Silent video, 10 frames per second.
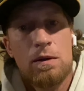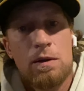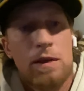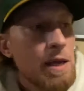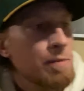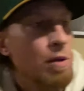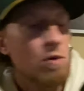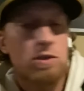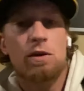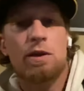They
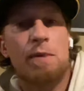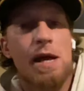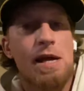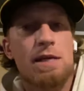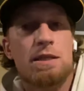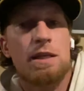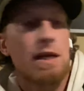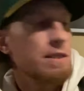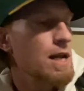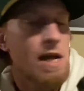post you on the page and they
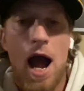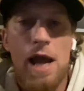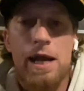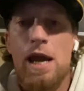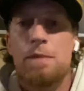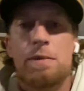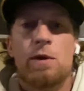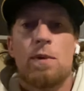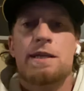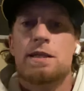say, I can't be
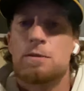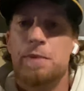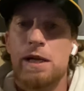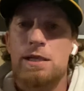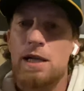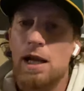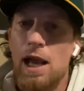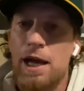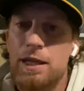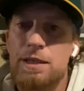racist because I
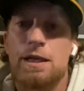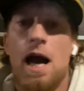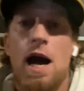like this guy.